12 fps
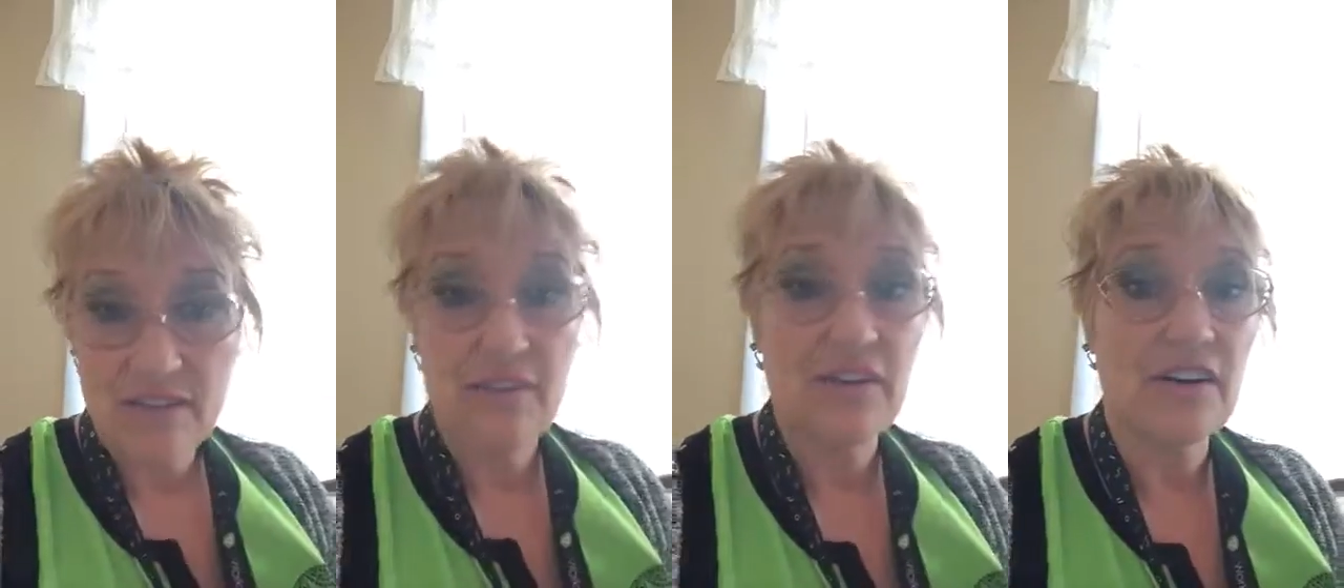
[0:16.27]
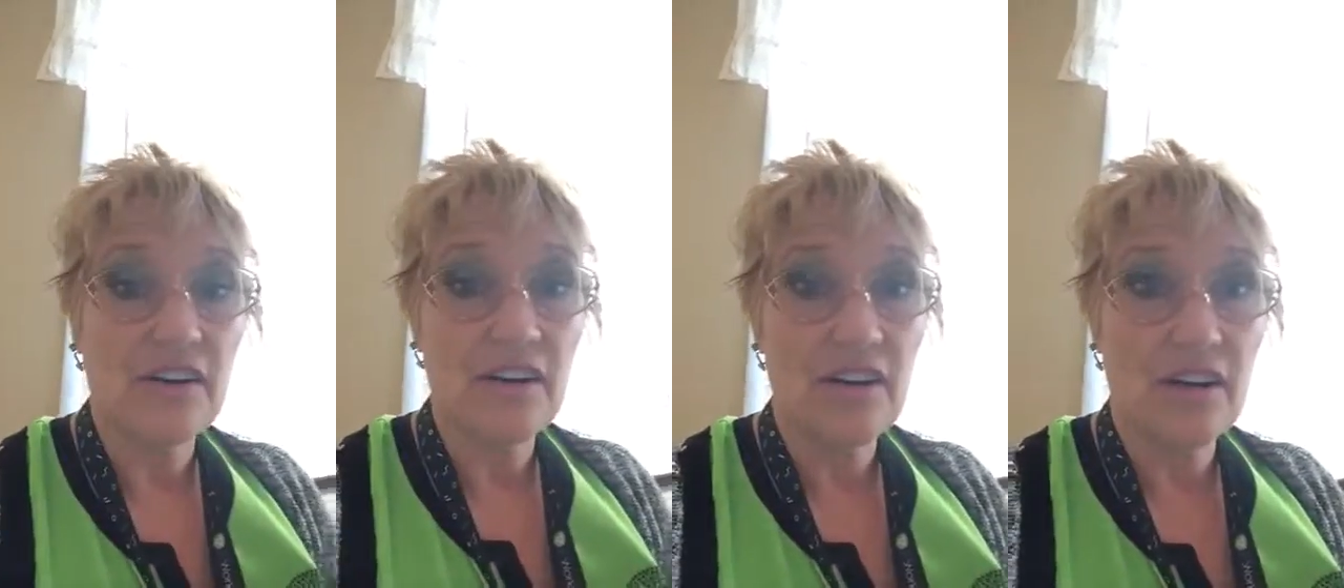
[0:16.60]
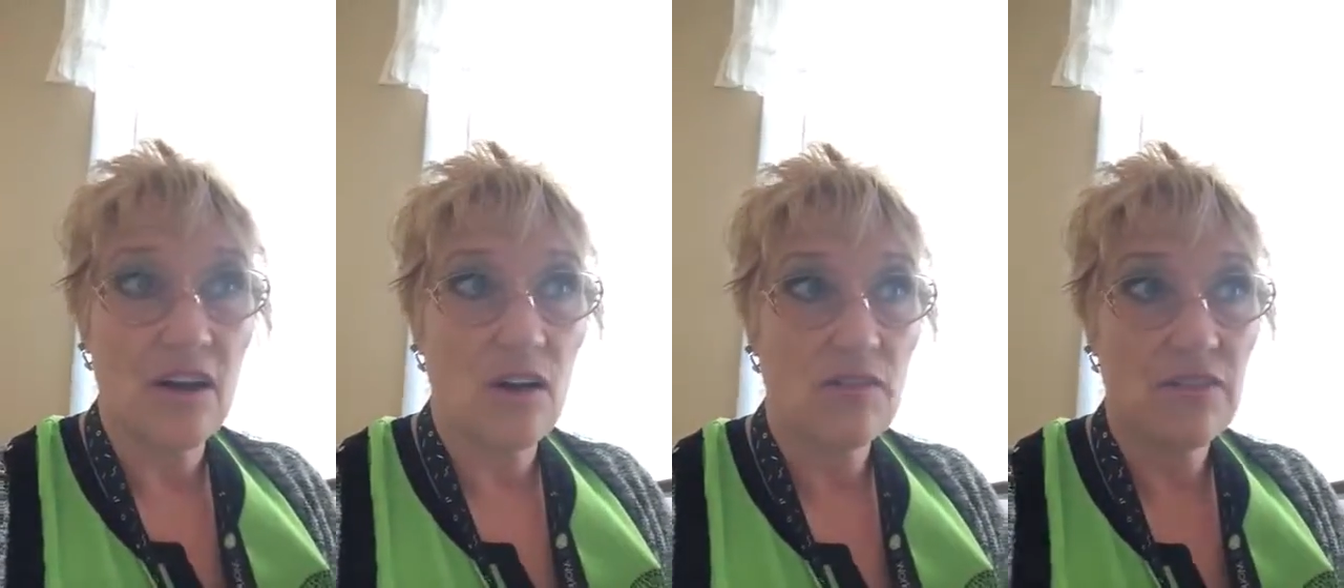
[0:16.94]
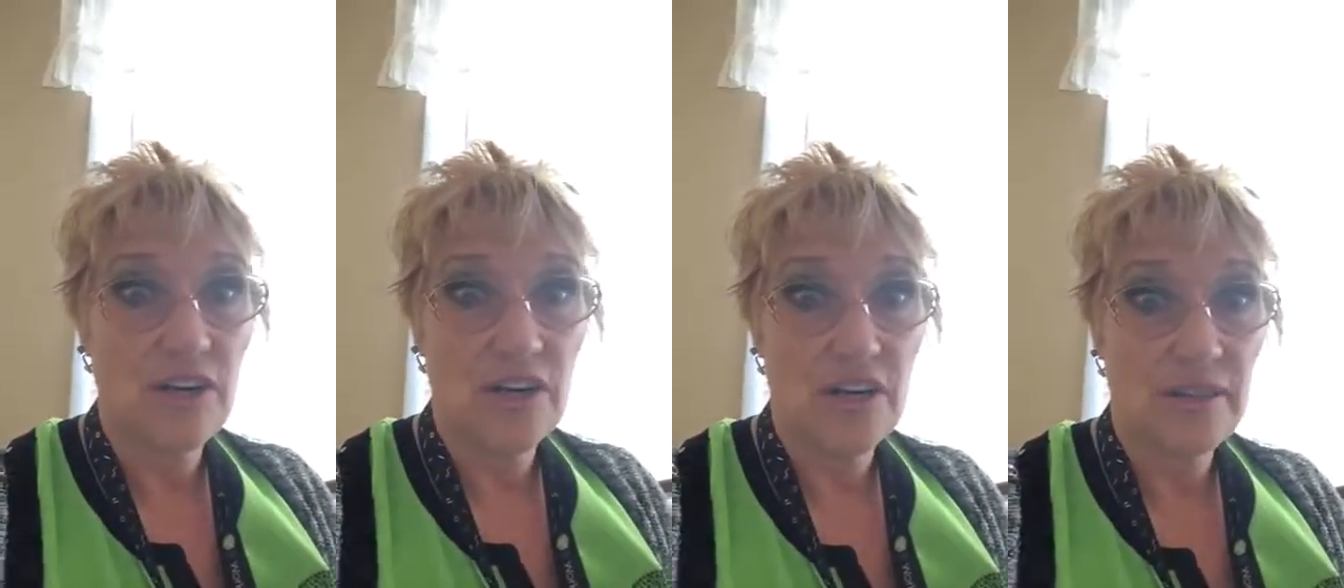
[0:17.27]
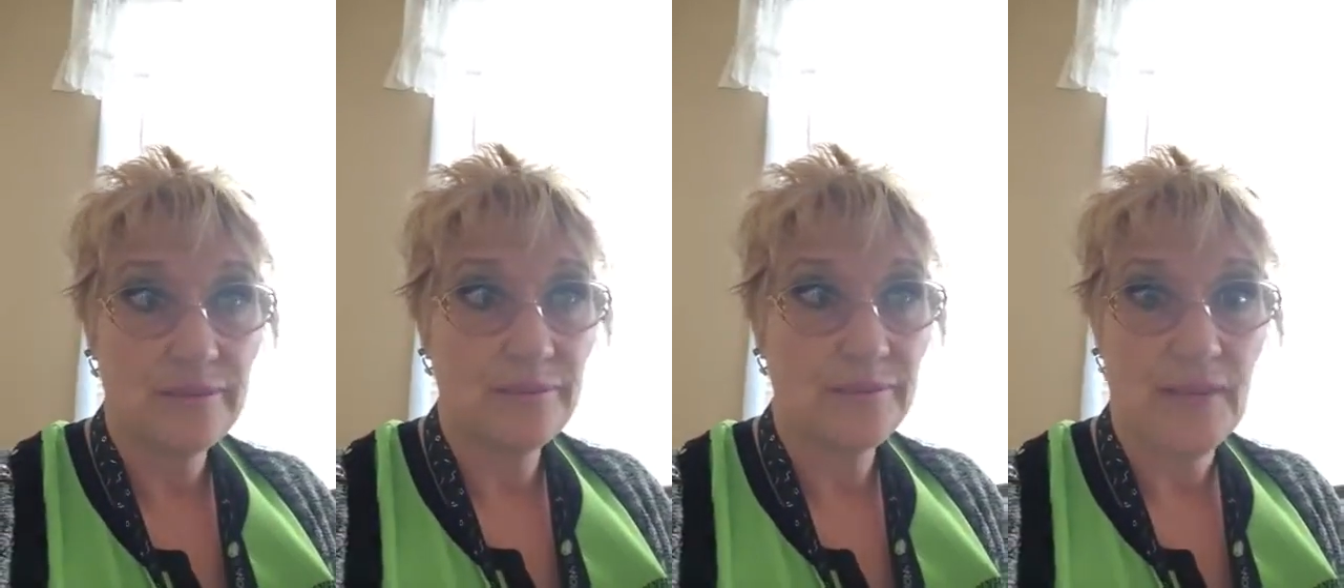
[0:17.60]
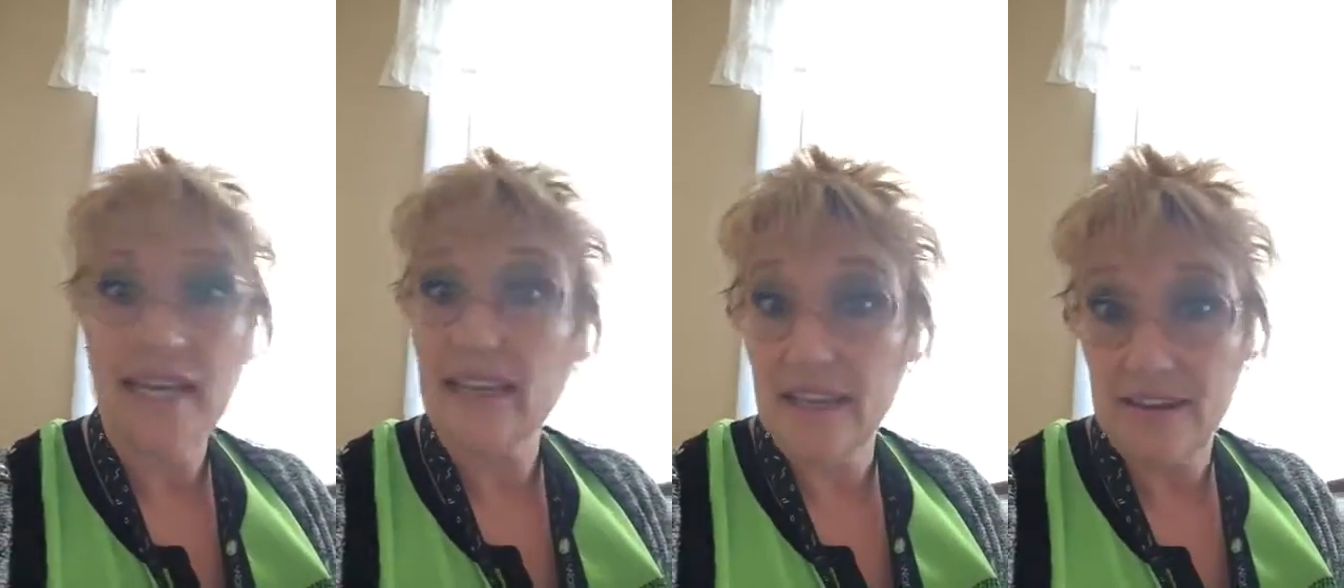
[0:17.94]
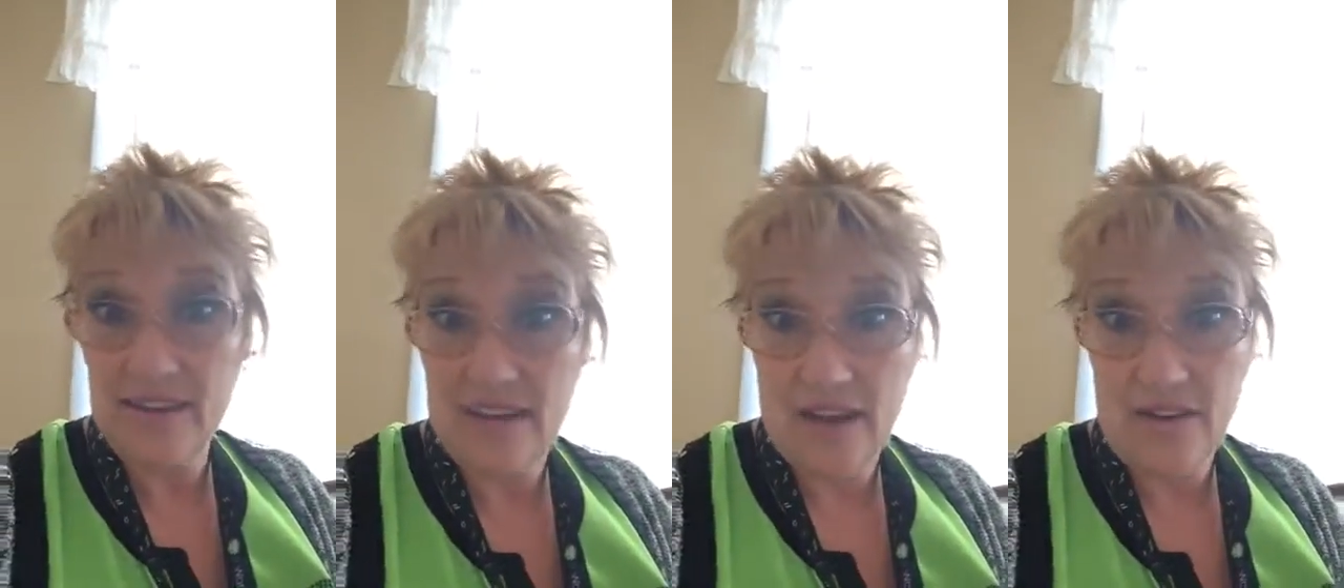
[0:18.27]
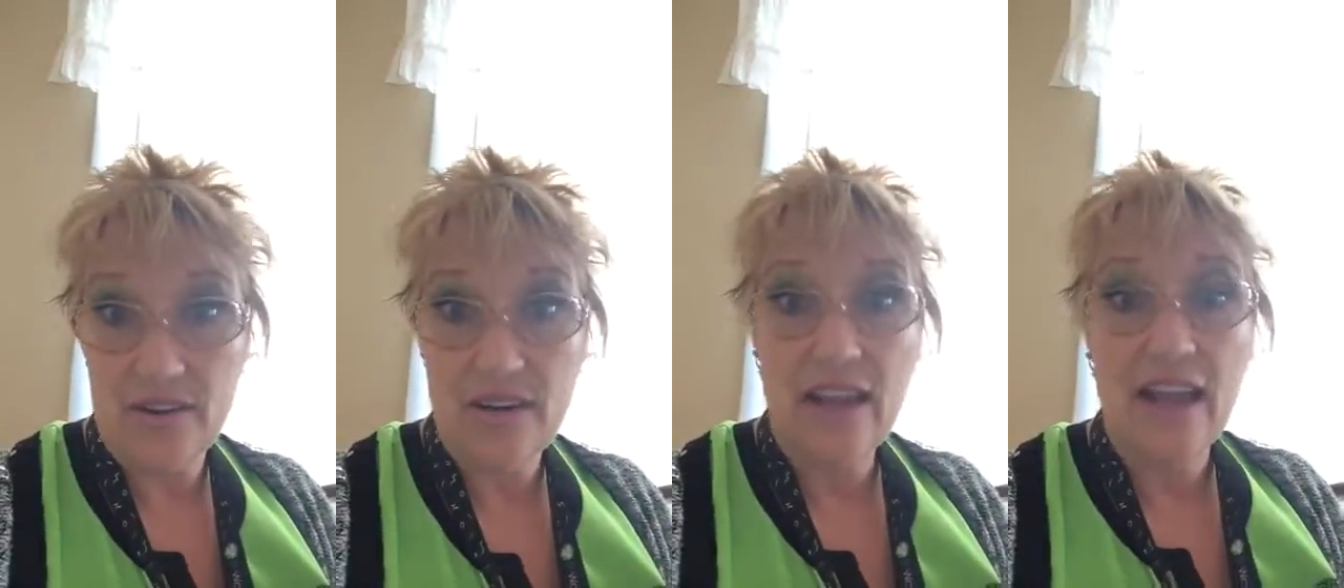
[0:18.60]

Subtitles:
for over a year now,